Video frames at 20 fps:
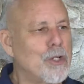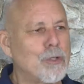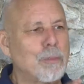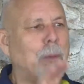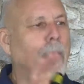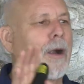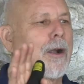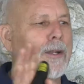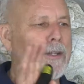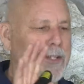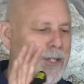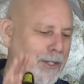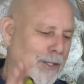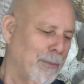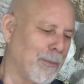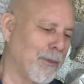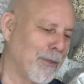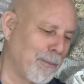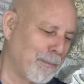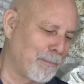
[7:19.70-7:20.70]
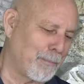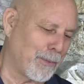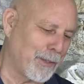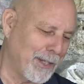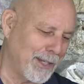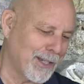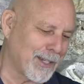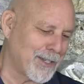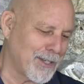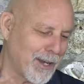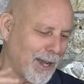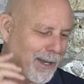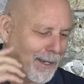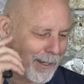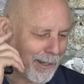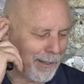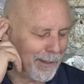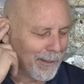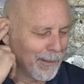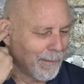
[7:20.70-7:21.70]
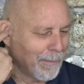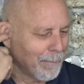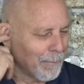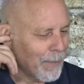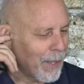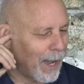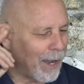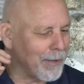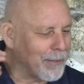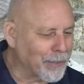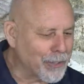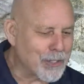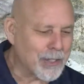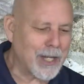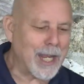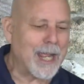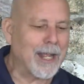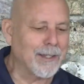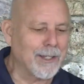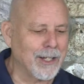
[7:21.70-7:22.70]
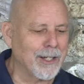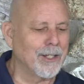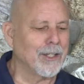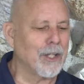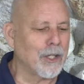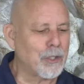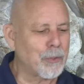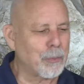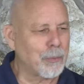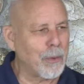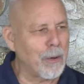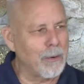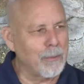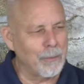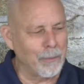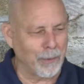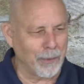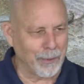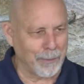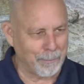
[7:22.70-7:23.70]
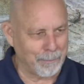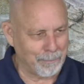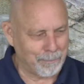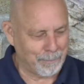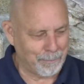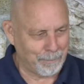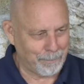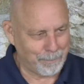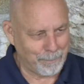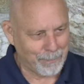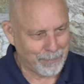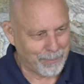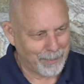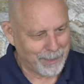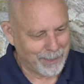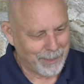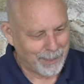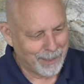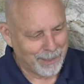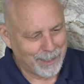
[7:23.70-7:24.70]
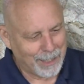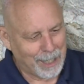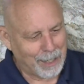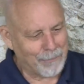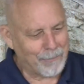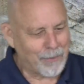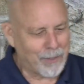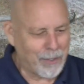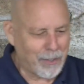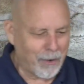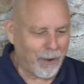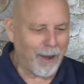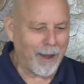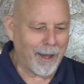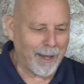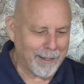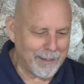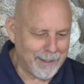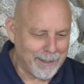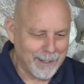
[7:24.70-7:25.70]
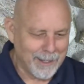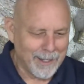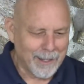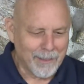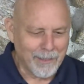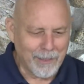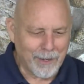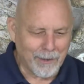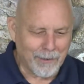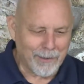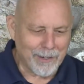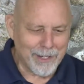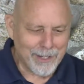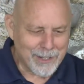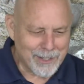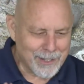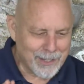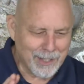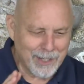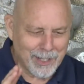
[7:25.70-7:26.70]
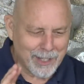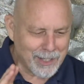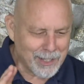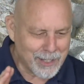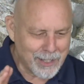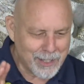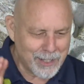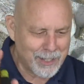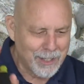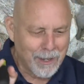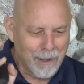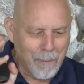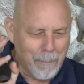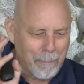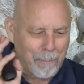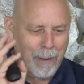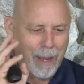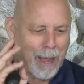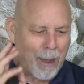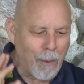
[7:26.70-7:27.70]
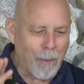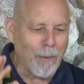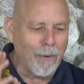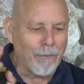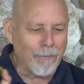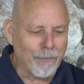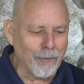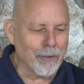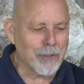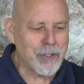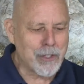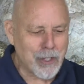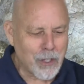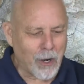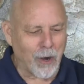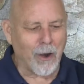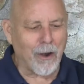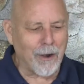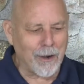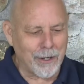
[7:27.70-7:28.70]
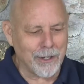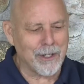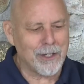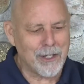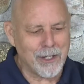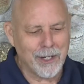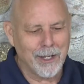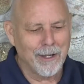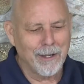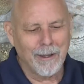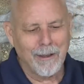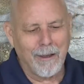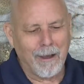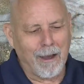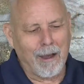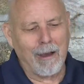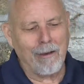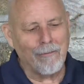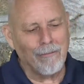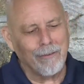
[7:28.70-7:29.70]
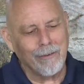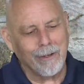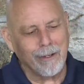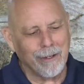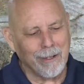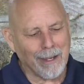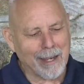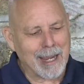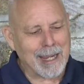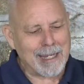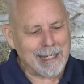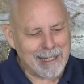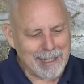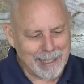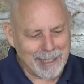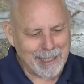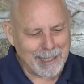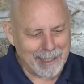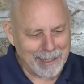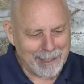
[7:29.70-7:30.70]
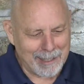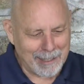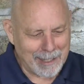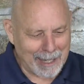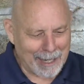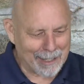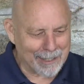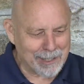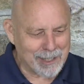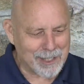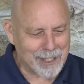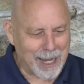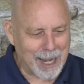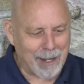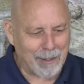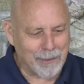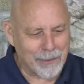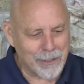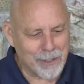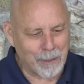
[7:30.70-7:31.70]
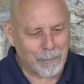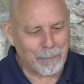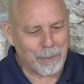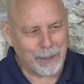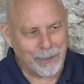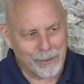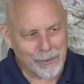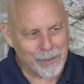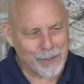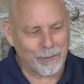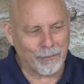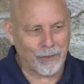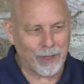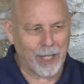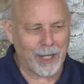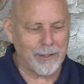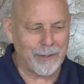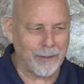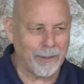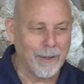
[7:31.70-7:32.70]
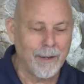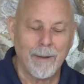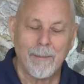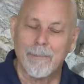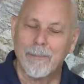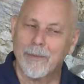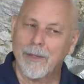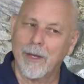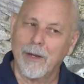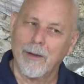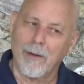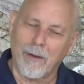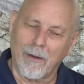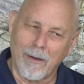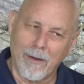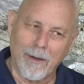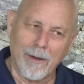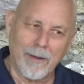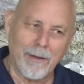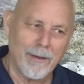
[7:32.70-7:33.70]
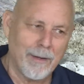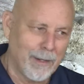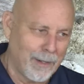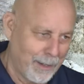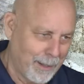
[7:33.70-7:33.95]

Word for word: sparks in the room. Pretty exciting. Understand that in the throne room of God, there is this powerful charge of lightning and sounds and peals of thunder. There are